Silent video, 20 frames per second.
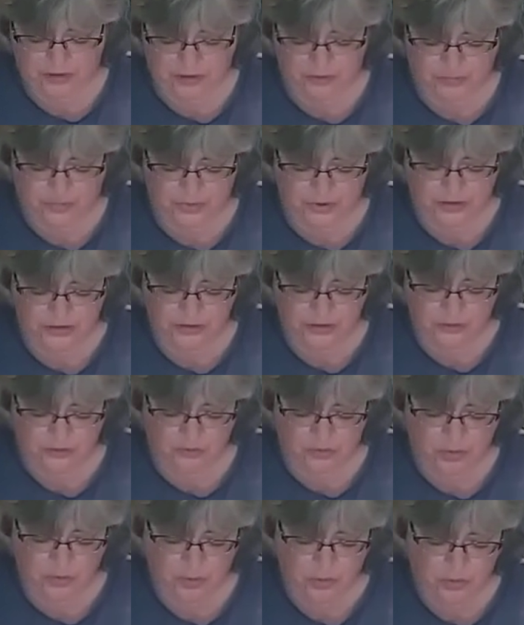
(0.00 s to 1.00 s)
Press and
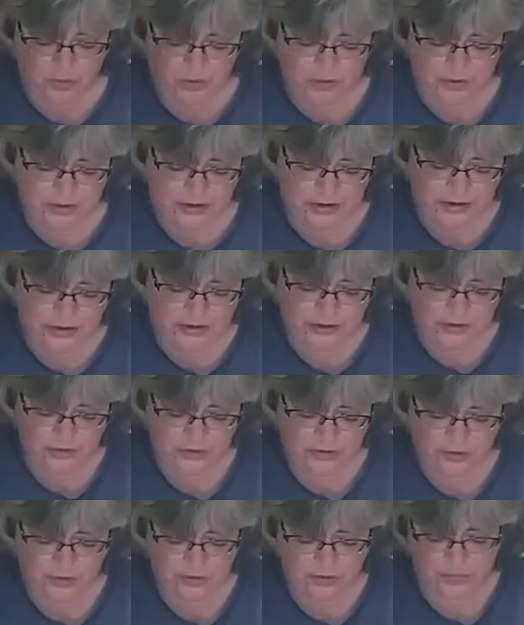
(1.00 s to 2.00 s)
roll, and I just
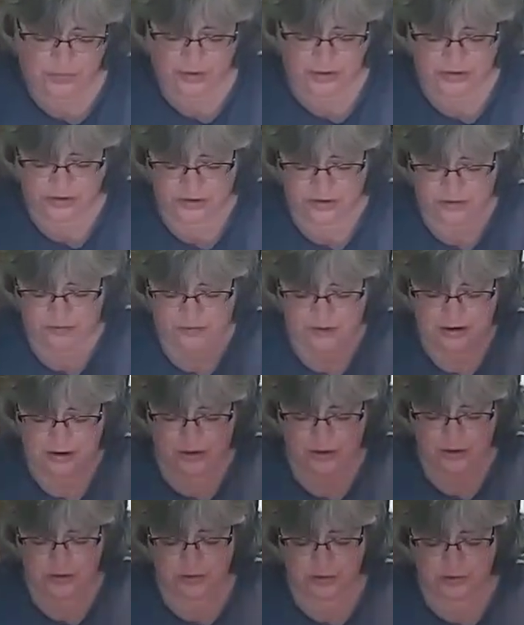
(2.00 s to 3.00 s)
sort of press it
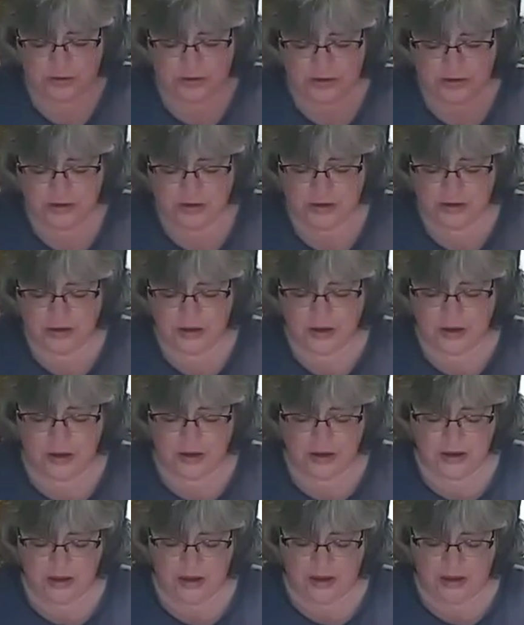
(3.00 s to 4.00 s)
around
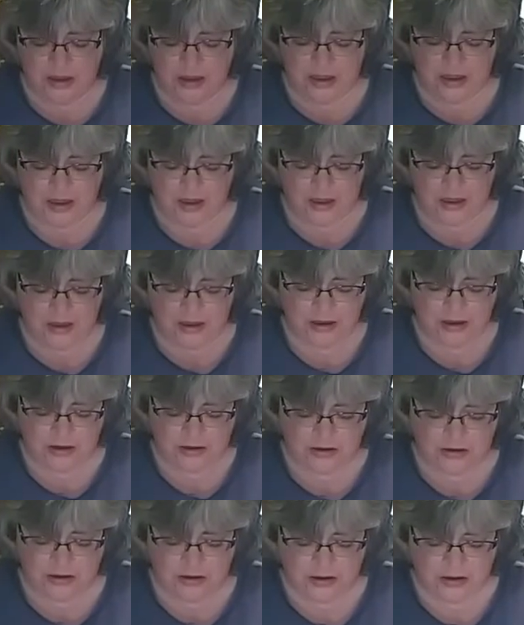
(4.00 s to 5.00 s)

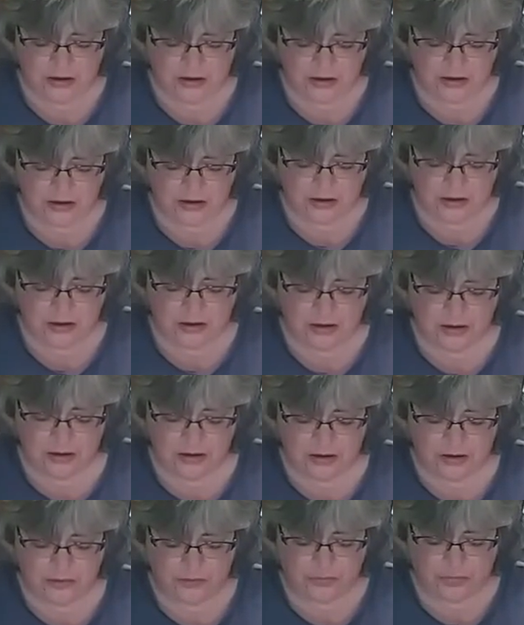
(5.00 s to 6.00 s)
and
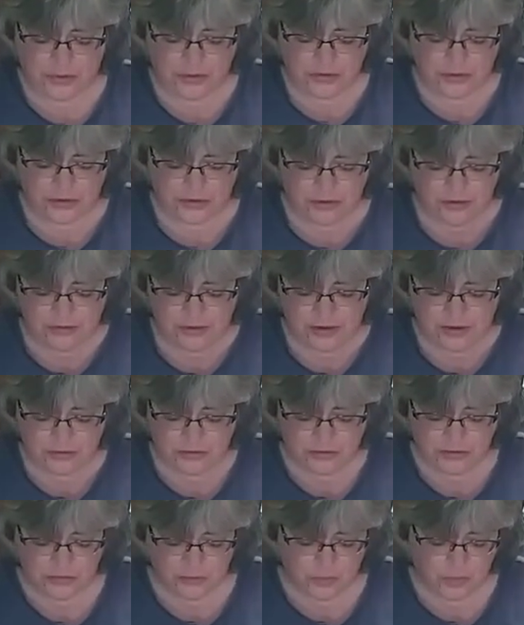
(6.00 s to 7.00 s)
press it around
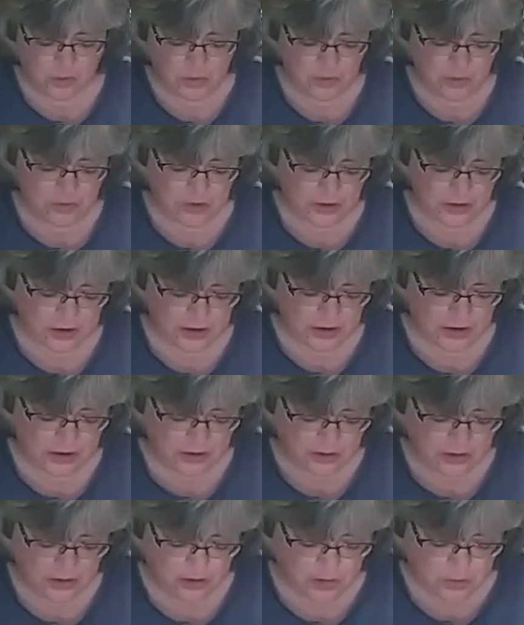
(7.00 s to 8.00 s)
some more, and
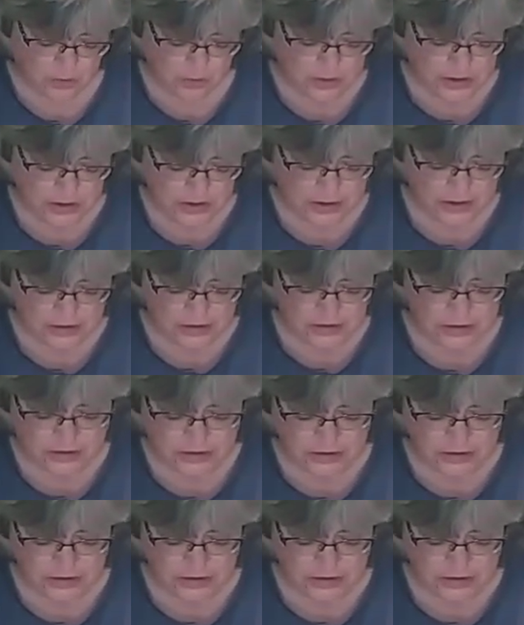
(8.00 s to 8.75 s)
I go in and